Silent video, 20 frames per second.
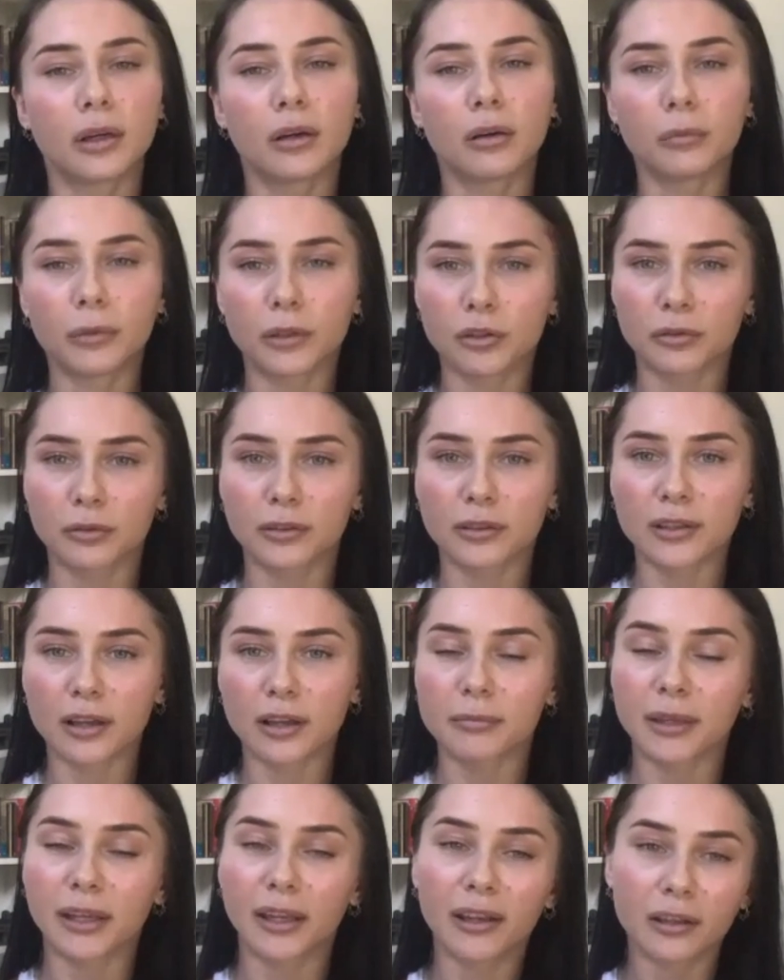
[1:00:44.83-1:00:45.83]
which was I'm
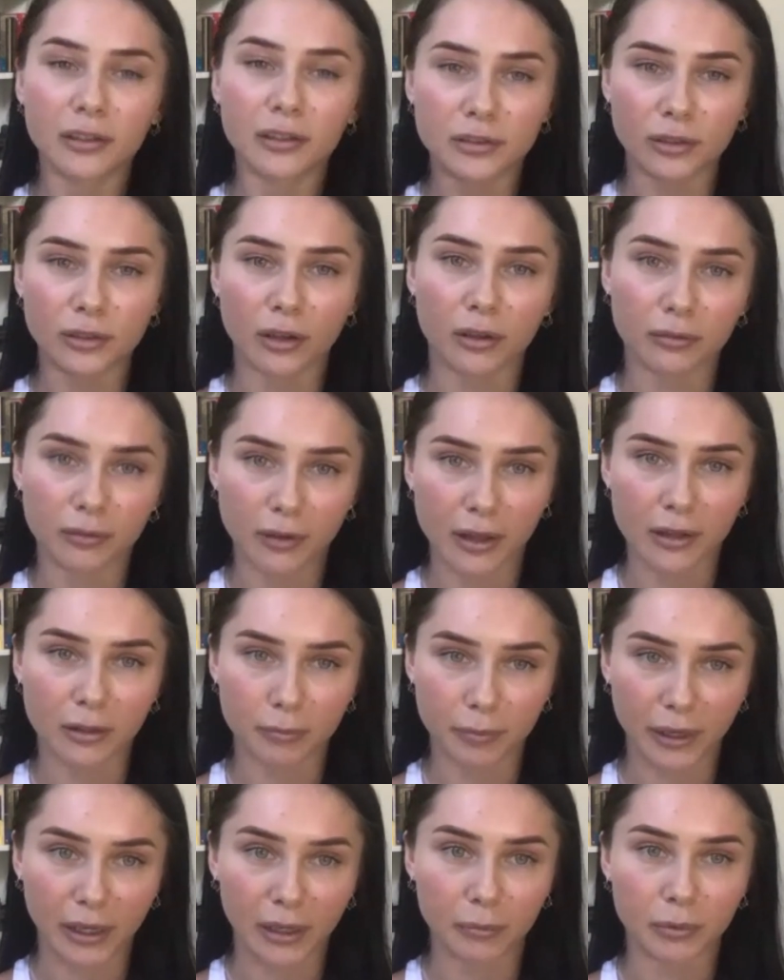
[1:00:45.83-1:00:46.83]
here to serve other
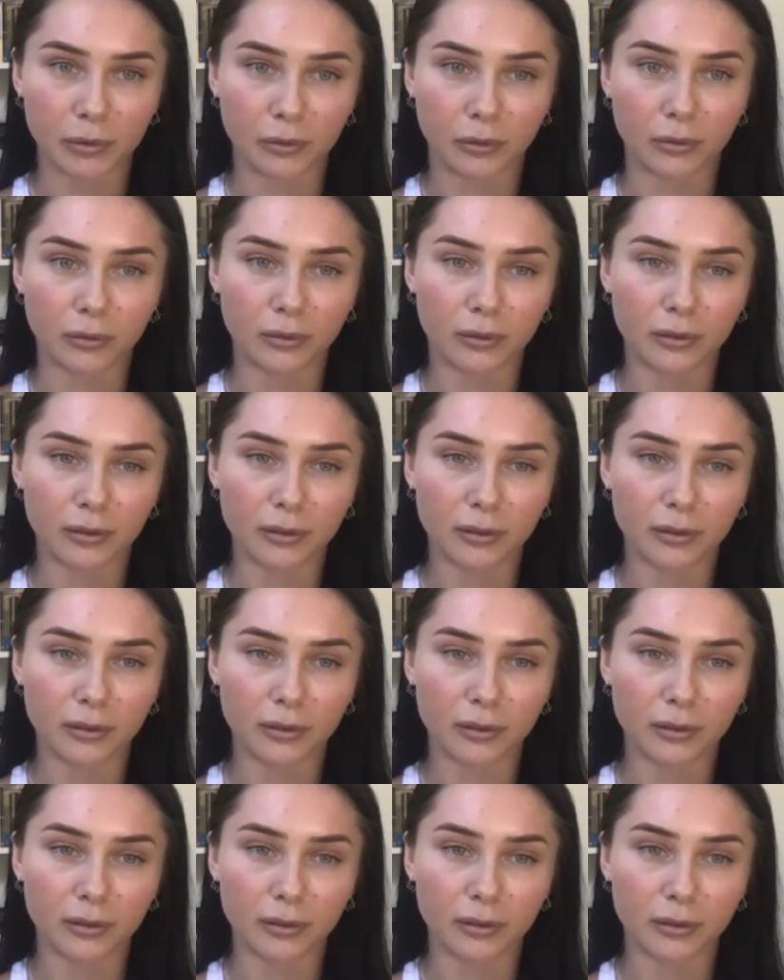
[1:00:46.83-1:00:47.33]
people.